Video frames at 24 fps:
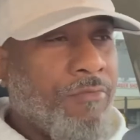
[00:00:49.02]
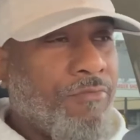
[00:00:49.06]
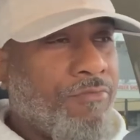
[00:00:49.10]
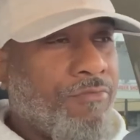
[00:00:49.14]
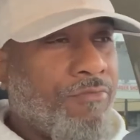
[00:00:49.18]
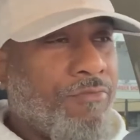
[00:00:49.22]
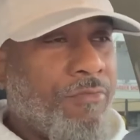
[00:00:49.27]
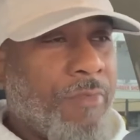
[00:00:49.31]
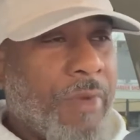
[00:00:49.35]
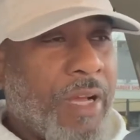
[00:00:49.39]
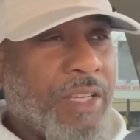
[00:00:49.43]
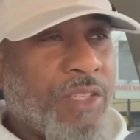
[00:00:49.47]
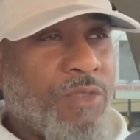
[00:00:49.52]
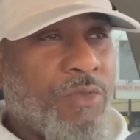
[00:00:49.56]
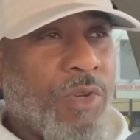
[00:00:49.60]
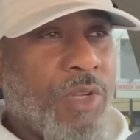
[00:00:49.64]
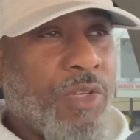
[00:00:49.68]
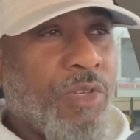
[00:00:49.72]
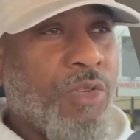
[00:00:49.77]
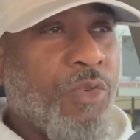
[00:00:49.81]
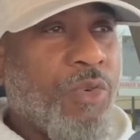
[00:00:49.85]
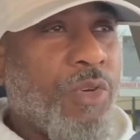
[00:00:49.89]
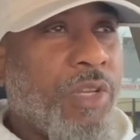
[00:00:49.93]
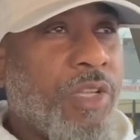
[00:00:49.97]
might as well
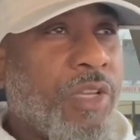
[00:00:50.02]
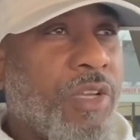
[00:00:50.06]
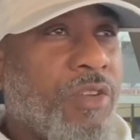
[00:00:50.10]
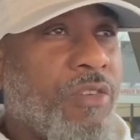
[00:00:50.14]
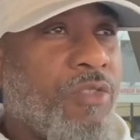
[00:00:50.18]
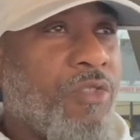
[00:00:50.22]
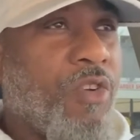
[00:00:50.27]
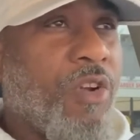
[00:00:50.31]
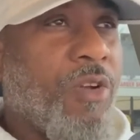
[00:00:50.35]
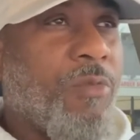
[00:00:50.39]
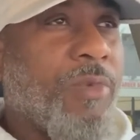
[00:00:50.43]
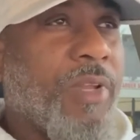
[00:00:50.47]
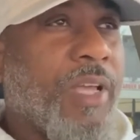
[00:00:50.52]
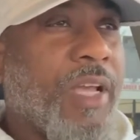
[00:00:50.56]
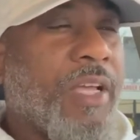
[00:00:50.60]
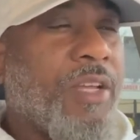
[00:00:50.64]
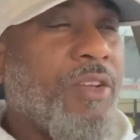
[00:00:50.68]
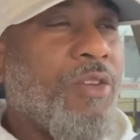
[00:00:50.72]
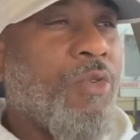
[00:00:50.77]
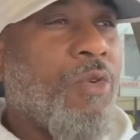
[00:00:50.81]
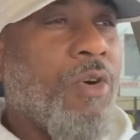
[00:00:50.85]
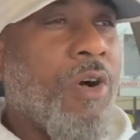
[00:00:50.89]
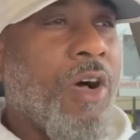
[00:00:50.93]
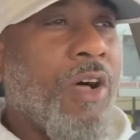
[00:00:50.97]
do it here. Normally, I
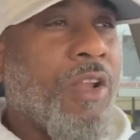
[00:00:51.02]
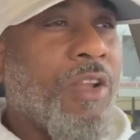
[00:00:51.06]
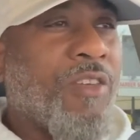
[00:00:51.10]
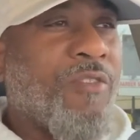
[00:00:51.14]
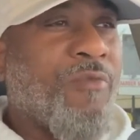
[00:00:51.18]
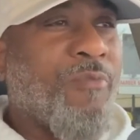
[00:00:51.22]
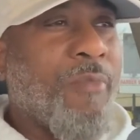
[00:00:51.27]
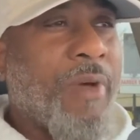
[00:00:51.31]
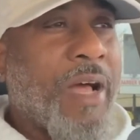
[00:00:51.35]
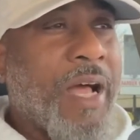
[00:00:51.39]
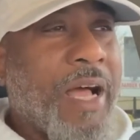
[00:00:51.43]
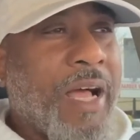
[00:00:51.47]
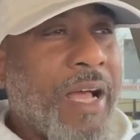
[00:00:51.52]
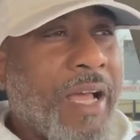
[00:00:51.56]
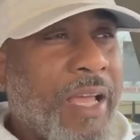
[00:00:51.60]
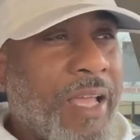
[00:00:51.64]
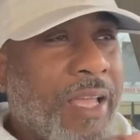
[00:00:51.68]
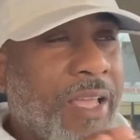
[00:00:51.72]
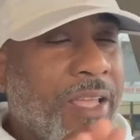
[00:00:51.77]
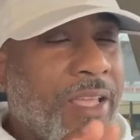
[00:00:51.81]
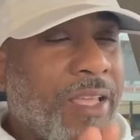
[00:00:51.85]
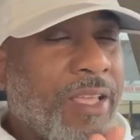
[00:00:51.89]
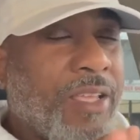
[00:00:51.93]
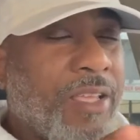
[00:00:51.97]
do all of my
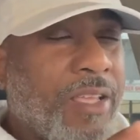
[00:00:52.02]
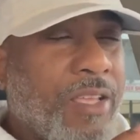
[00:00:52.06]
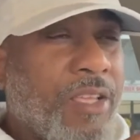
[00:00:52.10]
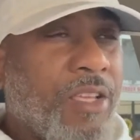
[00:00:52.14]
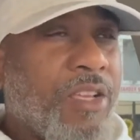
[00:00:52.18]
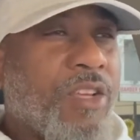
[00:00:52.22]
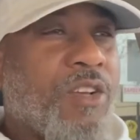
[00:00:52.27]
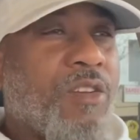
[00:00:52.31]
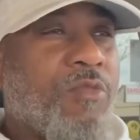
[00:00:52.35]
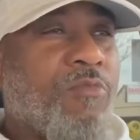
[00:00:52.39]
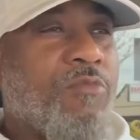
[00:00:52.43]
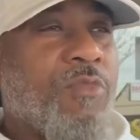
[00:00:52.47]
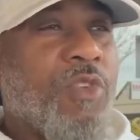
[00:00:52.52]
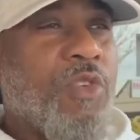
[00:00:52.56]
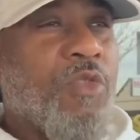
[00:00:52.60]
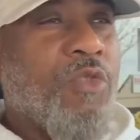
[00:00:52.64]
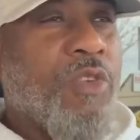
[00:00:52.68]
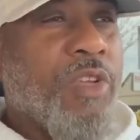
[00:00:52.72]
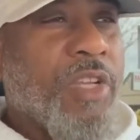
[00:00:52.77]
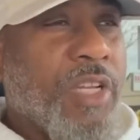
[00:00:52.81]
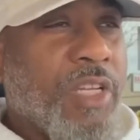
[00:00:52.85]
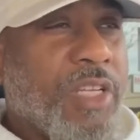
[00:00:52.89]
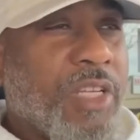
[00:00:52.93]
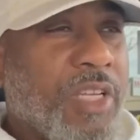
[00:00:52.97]

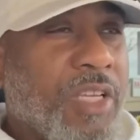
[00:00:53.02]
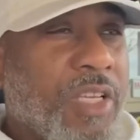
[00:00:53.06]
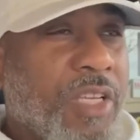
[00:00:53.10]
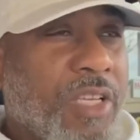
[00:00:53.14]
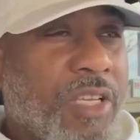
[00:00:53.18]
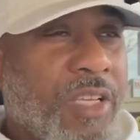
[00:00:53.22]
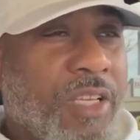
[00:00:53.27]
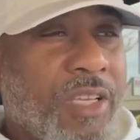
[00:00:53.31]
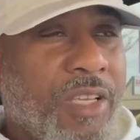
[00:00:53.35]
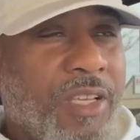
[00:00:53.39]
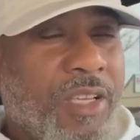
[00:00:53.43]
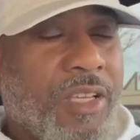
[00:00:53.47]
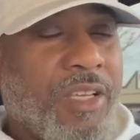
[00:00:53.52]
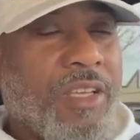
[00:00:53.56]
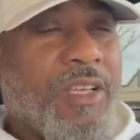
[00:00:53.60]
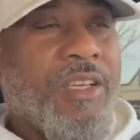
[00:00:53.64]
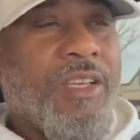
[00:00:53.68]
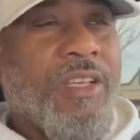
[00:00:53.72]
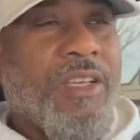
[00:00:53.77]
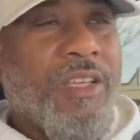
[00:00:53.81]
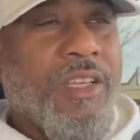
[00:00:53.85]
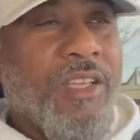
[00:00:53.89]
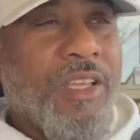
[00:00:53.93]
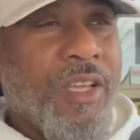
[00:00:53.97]
community
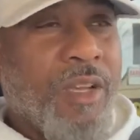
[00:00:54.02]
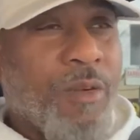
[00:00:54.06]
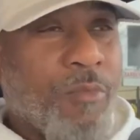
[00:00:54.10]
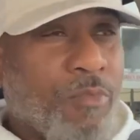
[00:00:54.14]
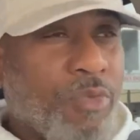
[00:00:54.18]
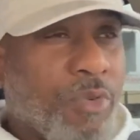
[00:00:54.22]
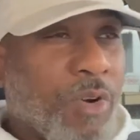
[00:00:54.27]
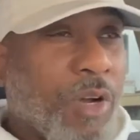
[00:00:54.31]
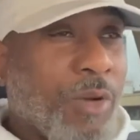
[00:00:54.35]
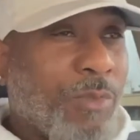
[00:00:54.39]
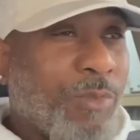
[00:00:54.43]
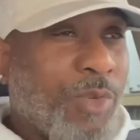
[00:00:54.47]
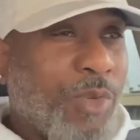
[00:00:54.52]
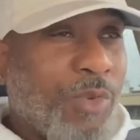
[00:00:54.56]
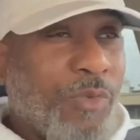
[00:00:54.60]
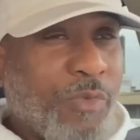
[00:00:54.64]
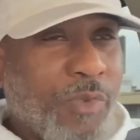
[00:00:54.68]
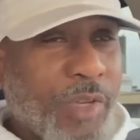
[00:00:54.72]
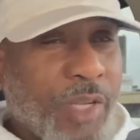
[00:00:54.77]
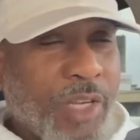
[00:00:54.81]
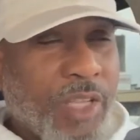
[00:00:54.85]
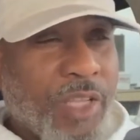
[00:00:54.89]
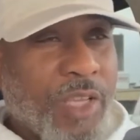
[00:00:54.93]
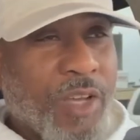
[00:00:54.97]
impromptu
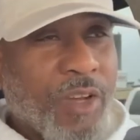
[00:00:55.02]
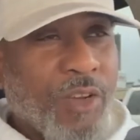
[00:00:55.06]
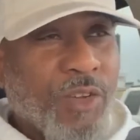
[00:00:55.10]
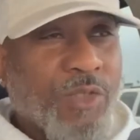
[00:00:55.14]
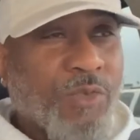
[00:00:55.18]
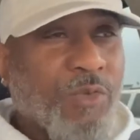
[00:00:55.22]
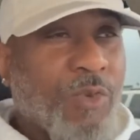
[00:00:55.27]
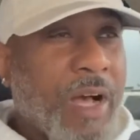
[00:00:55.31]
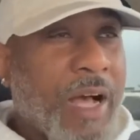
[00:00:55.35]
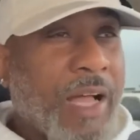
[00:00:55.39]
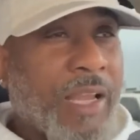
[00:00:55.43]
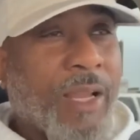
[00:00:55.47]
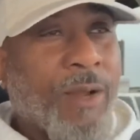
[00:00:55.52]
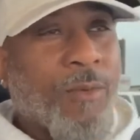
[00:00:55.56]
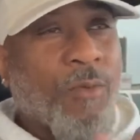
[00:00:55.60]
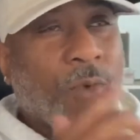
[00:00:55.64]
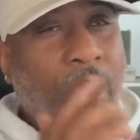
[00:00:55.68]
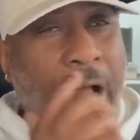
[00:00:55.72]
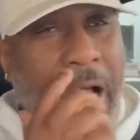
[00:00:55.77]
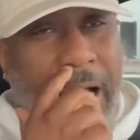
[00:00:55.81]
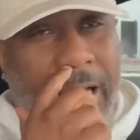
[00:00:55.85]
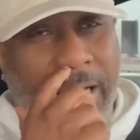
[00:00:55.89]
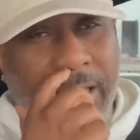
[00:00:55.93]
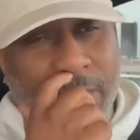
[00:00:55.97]
videos while I'm
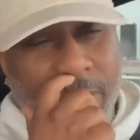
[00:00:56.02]
riding,